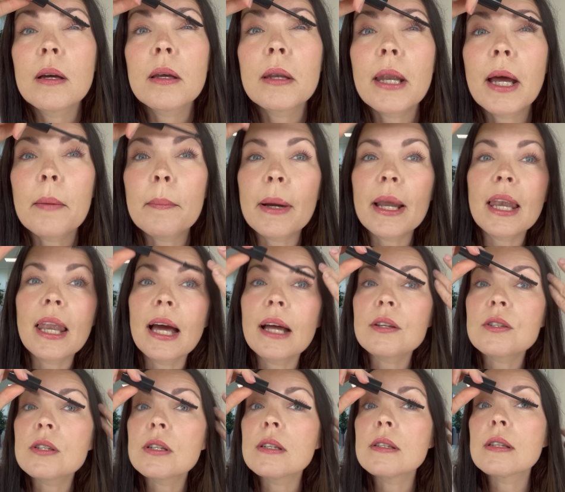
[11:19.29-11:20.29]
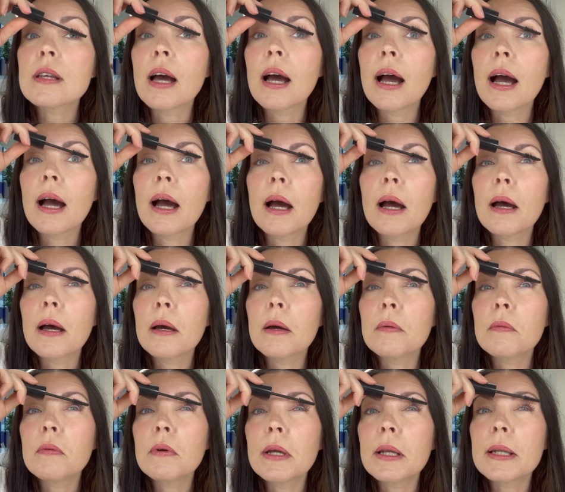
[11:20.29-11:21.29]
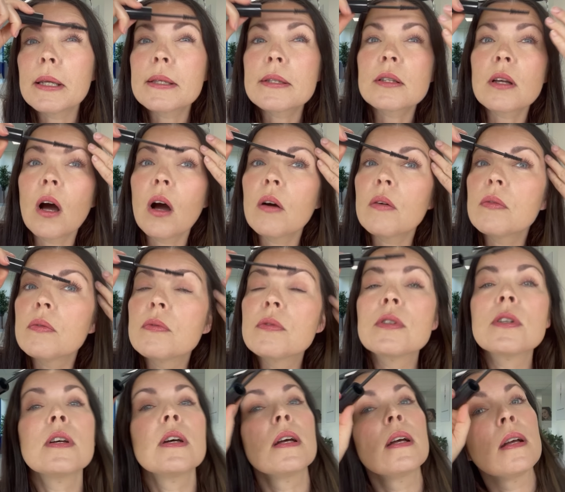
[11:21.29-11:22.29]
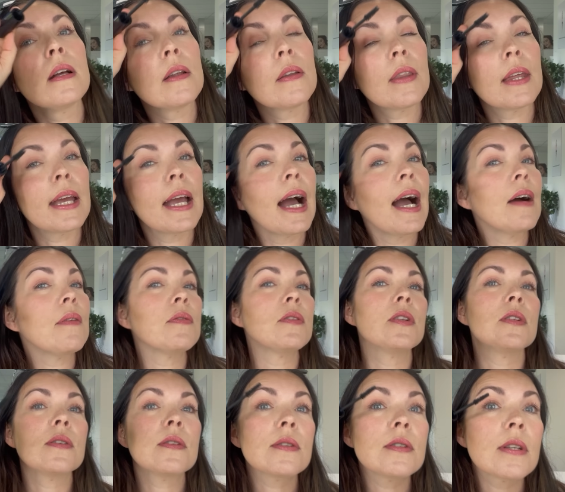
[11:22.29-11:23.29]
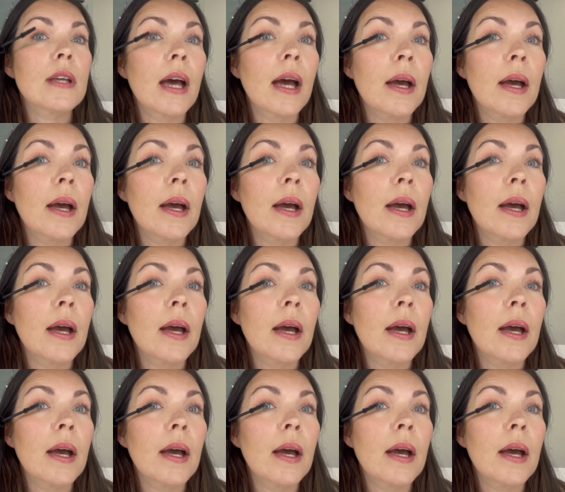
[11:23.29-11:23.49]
Now my lashes are really soft. They haven't